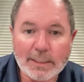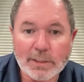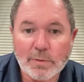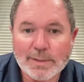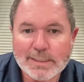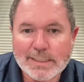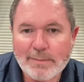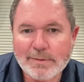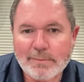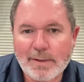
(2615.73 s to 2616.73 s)
I can go into
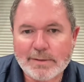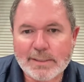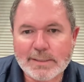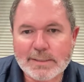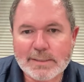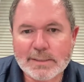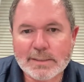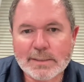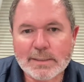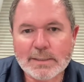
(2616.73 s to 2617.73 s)
depth about
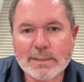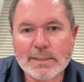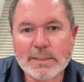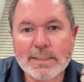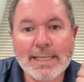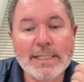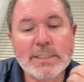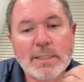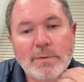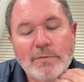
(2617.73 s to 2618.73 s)
this.
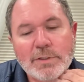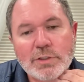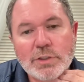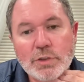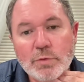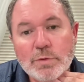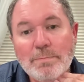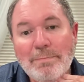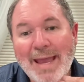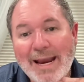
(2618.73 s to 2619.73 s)
Then some of us
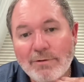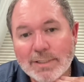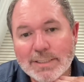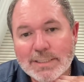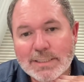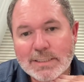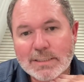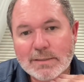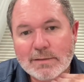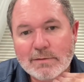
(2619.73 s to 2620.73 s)
choose
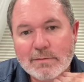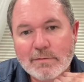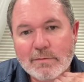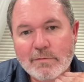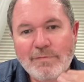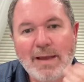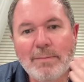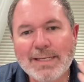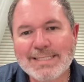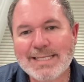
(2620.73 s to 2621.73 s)
parents,
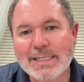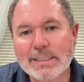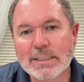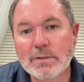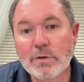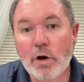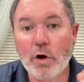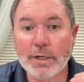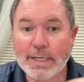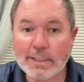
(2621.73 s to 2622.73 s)
families that
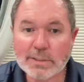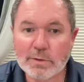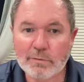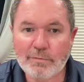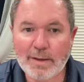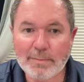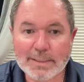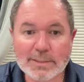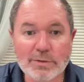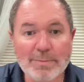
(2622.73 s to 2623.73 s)
are not soul
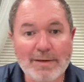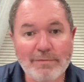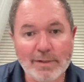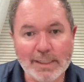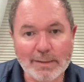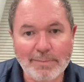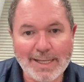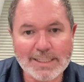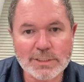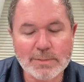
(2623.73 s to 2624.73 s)
families, and you may feel like a
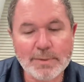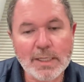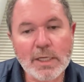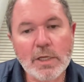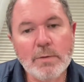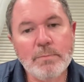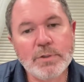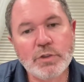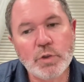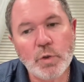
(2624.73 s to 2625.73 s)
black sheep,
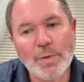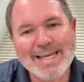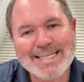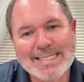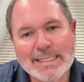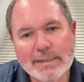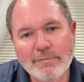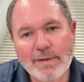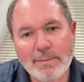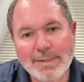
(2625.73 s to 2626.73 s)
but you go into
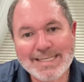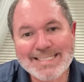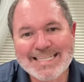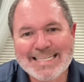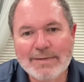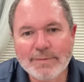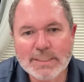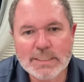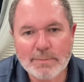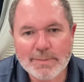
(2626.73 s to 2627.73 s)
that family to give
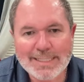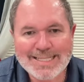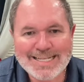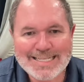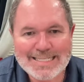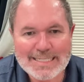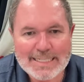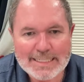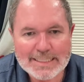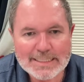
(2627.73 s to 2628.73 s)
it something that it
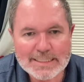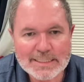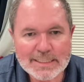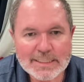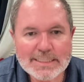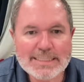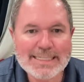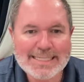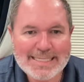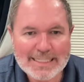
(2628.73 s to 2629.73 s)
needs
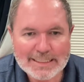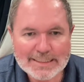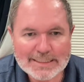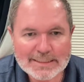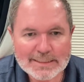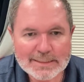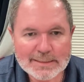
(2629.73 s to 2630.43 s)
to heal it.